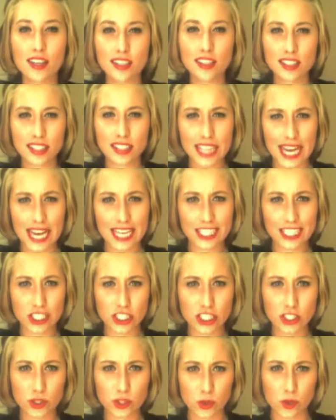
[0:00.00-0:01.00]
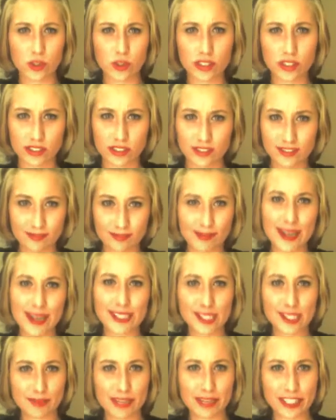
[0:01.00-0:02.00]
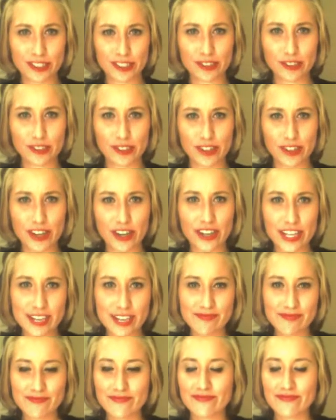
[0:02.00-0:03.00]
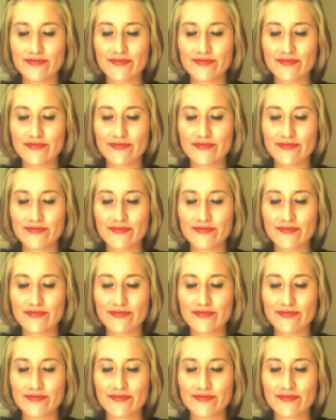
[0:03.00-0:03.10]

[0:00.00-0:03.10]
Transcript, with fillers: stay in school. My semester's starting.